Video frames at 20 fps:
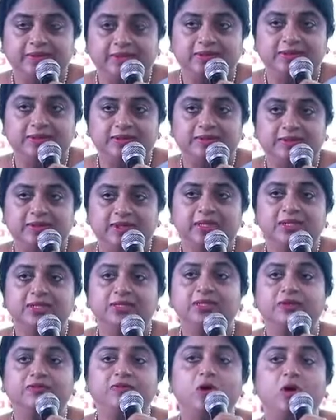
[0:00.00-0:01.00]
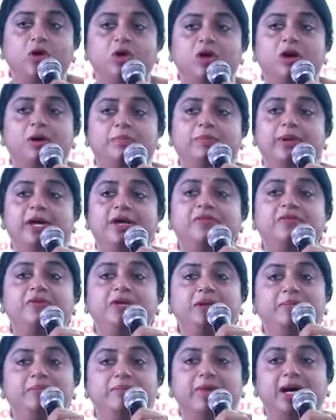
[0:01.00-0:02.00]
So there is a follow-up
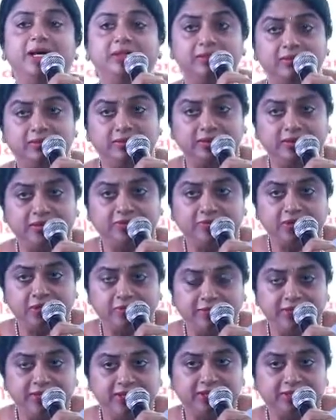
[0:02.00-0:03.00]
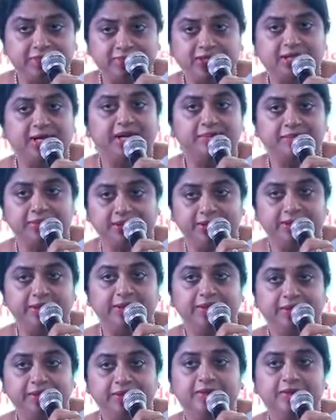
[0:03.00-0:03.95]
every month from the subscriber.